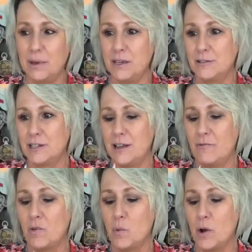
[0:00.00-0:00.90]
I'll be using
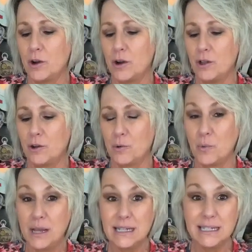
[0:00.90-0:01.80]
it for watercolor
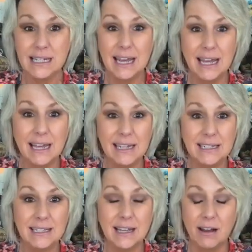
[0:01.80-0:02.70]

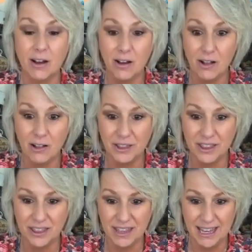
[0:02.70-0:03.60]
Wednesdays, all
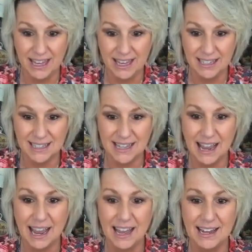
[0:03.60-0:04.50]
the things.
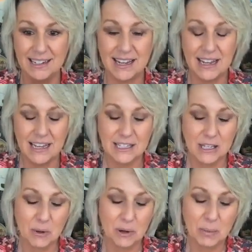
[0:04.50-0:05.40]
And
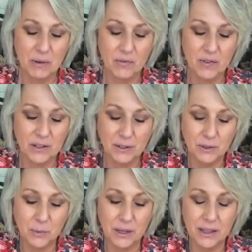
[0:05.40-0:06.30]
so it'll be
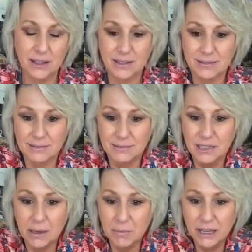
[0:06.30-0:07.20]
filled with
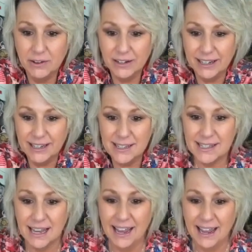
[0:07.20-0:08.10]
yummy
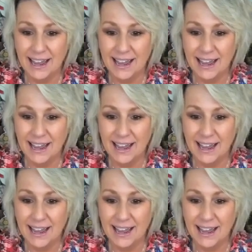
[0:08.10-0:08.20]
goodness.